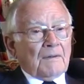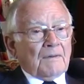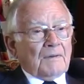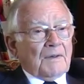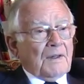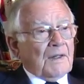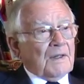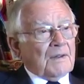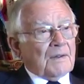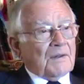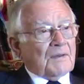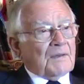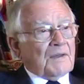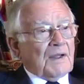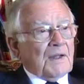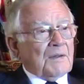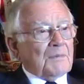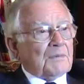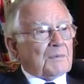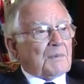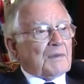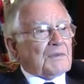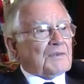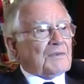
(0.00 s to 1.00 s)
they
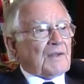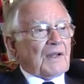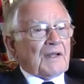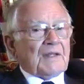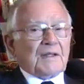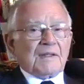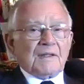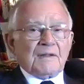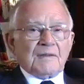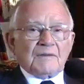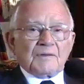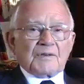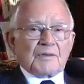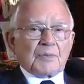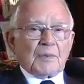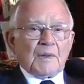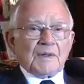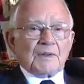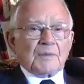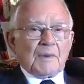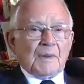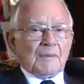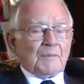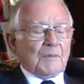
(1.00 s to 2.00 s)
would be taking
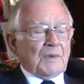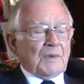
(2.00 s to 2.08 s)
21